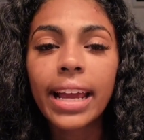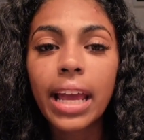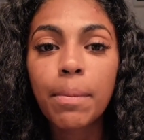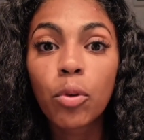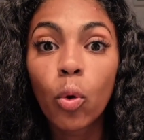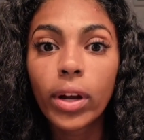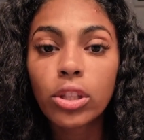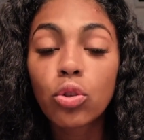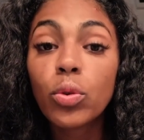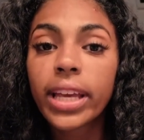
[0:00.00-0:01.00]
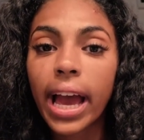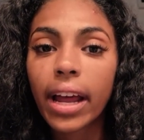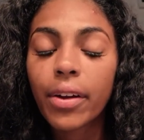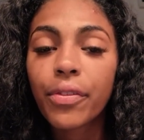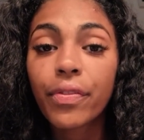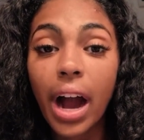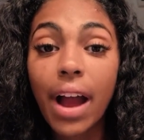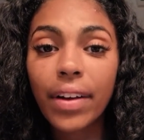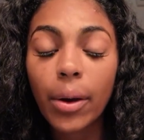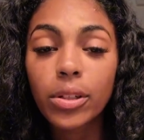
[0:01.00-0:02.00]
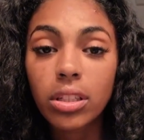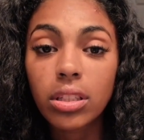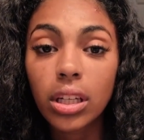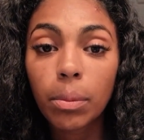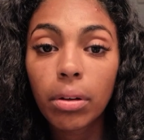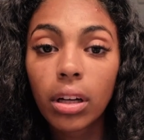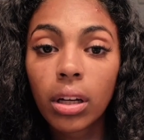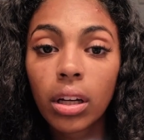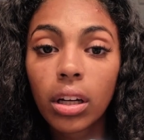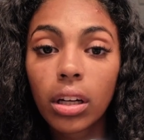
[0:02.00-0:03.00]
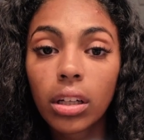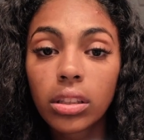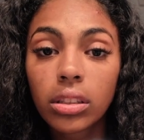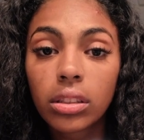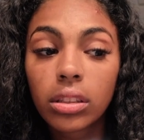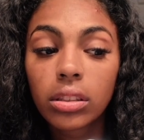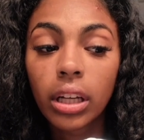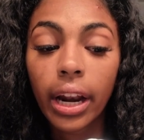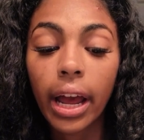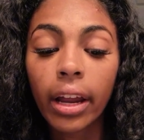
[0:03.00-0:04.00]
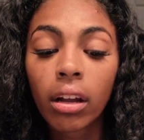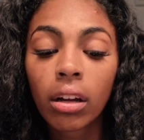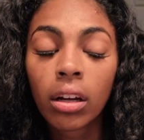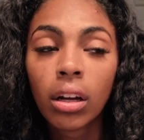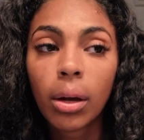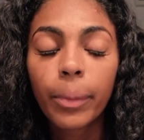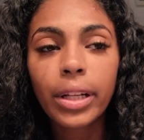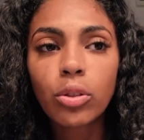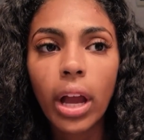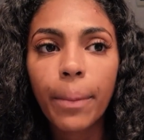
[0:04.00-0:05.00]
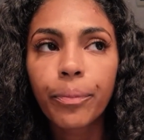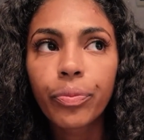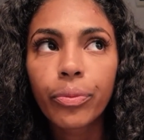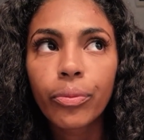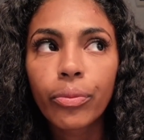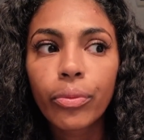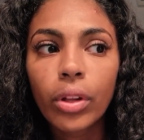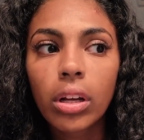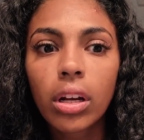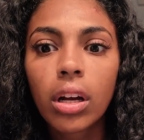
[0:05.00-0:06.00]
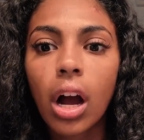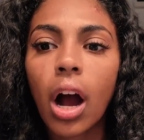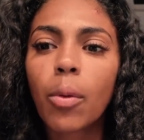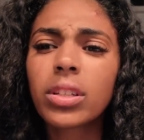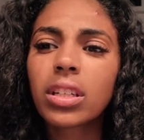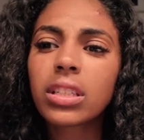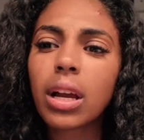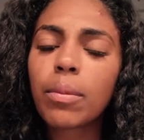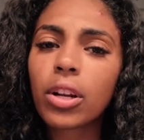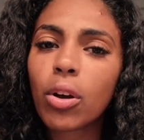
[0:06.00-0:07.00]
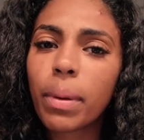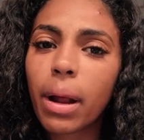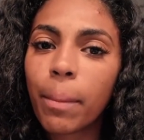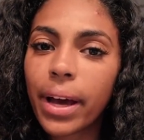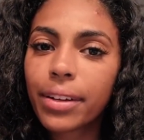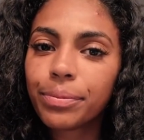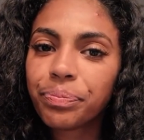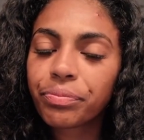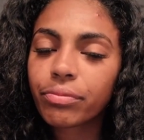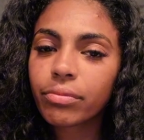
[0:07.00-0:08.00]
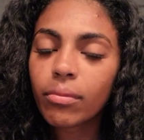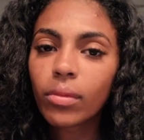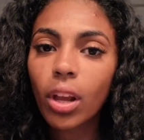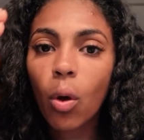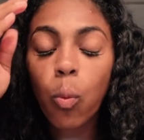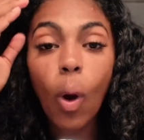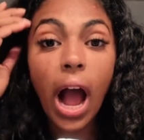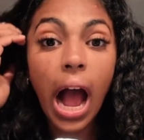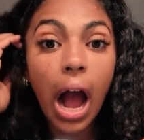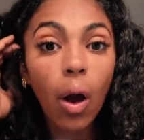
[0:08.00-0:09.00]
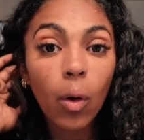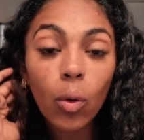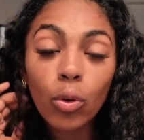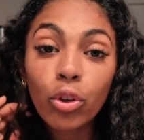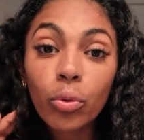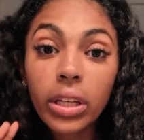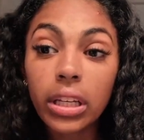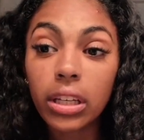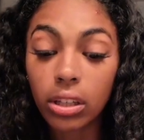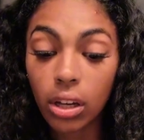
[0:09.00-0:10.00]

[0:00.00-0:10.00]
am going to get 5 hours of sleep today. That's okay. I was gonna say I'm gonna go to bed. Wow, Uni.